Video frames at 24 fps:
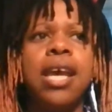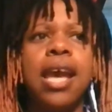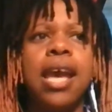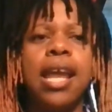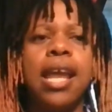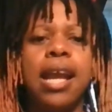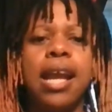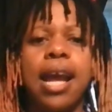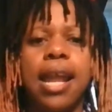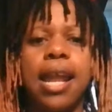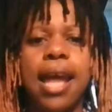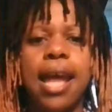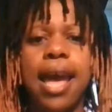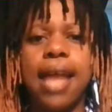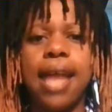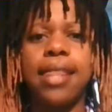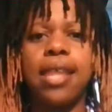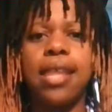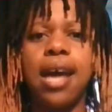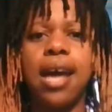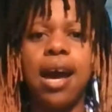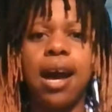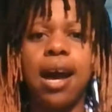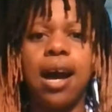And I kind of had
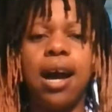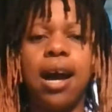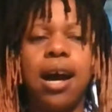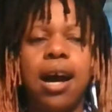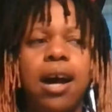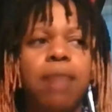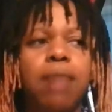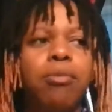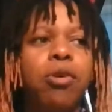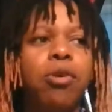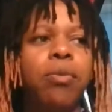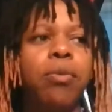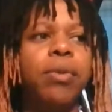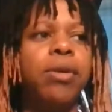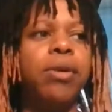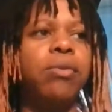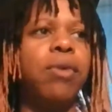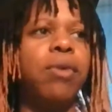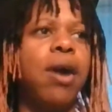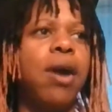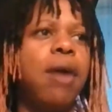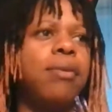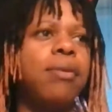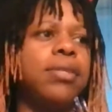that aha moment
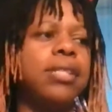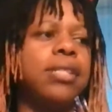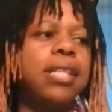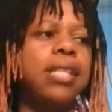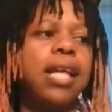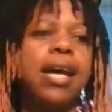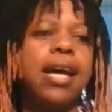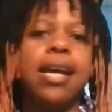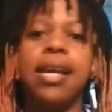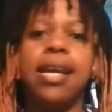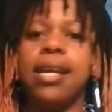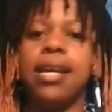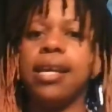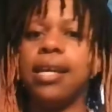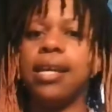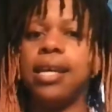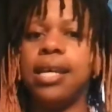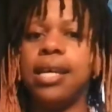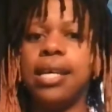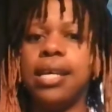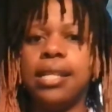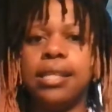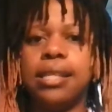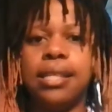where I was like,
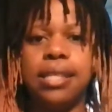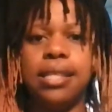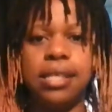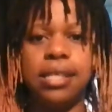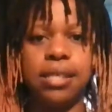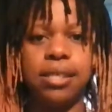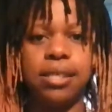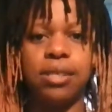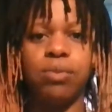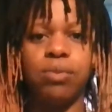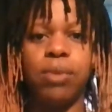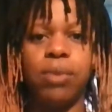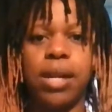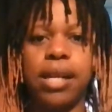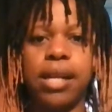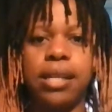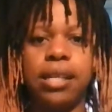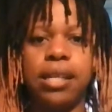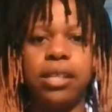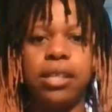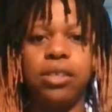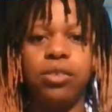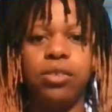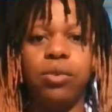this is what I
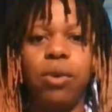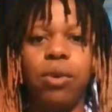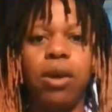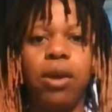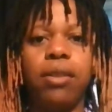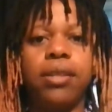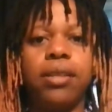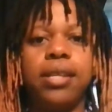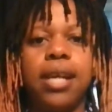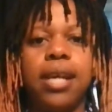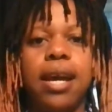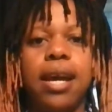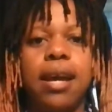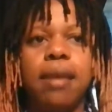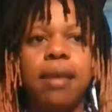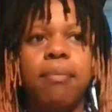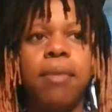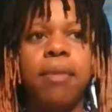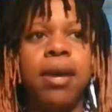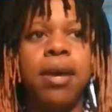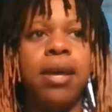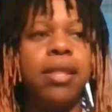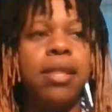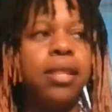need to do all the time.
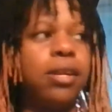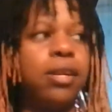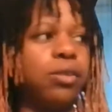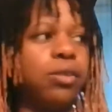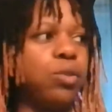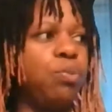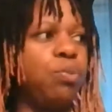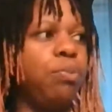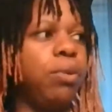There's